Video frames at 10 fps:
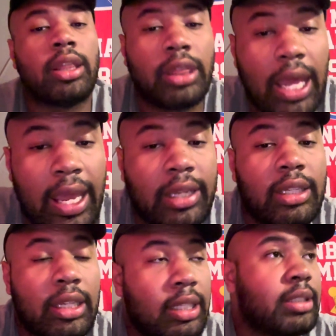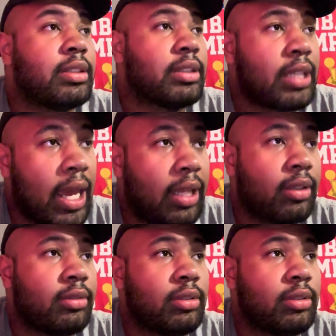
That is talent.